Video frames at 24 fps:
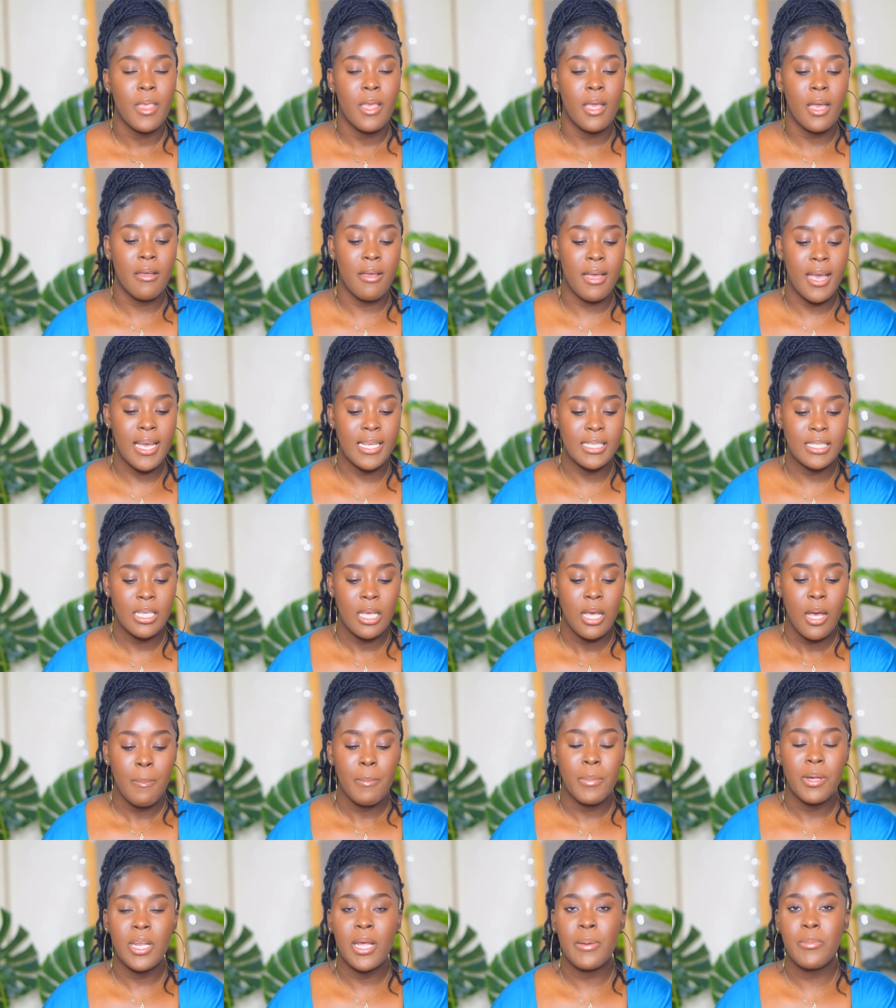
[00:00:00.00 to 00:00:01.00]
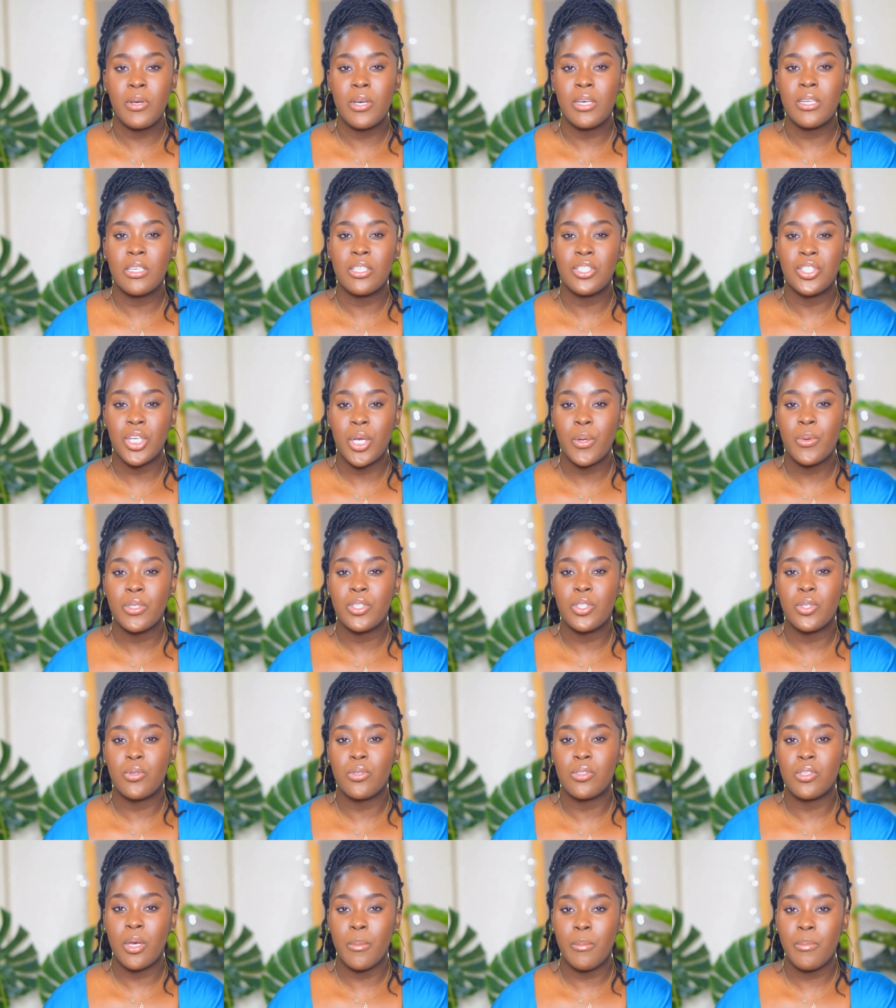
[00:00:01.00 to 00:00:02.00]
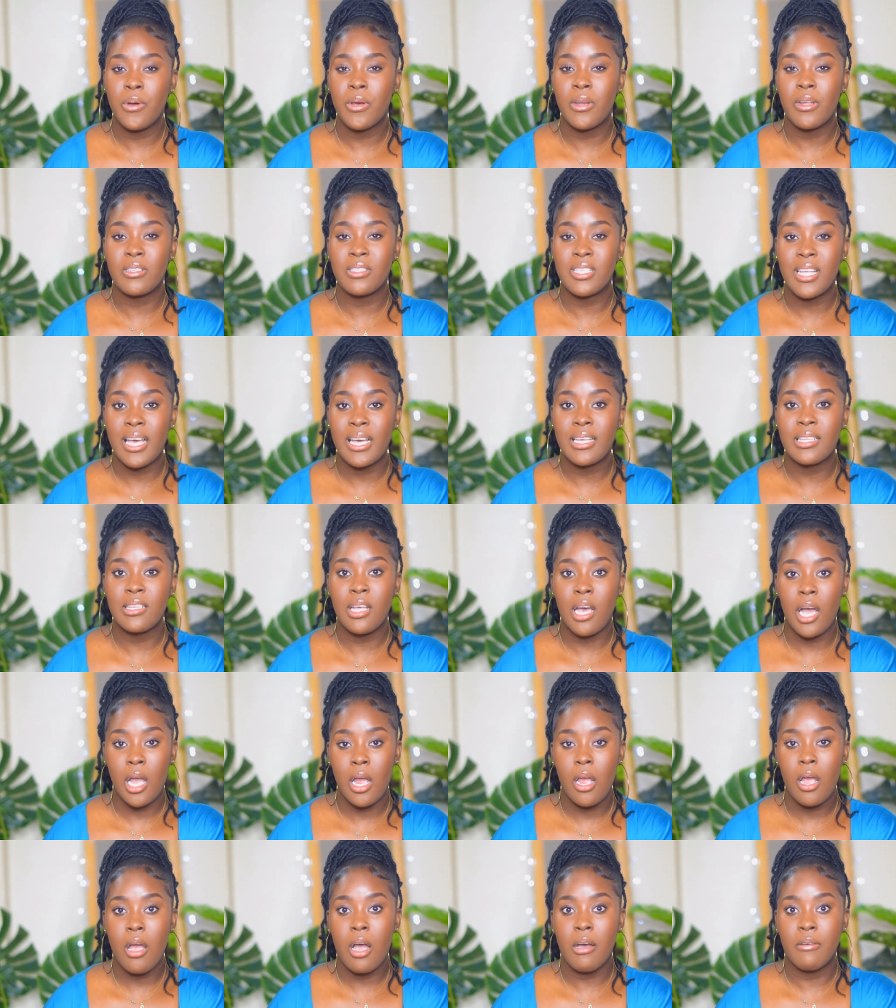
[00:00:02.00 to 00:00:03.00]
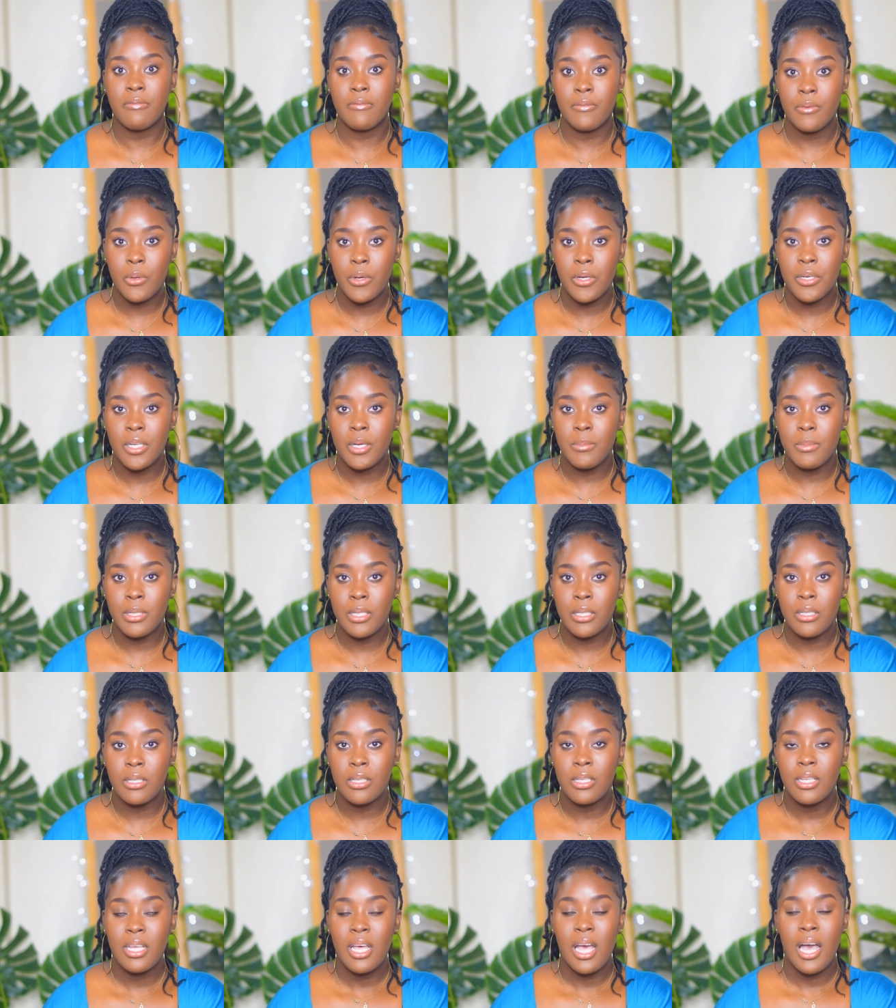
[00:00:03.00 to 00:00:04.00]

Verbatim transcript: alright but I'm gonna share with you some products that are affordable